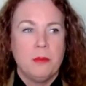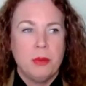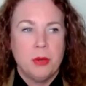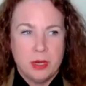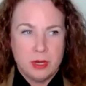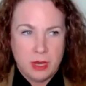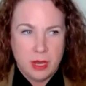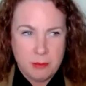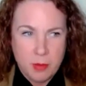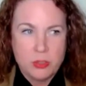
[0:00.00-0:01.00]
put in
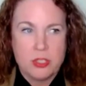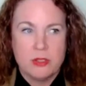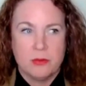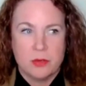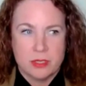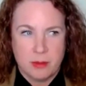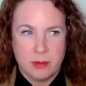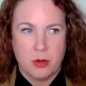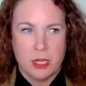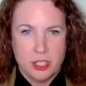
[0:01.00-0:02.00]
a motion for
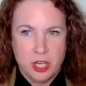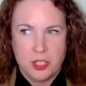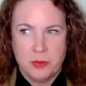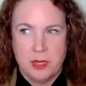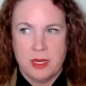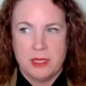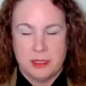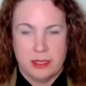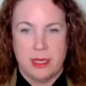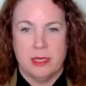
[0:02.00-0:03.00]
summary judgment,
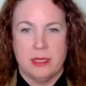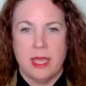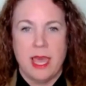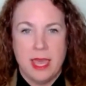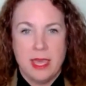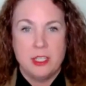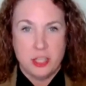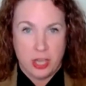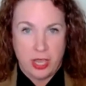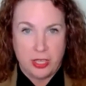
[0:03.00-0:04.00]
it says, hey,
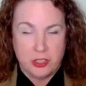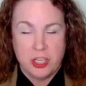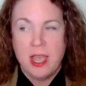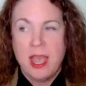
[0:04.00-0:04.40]
judge,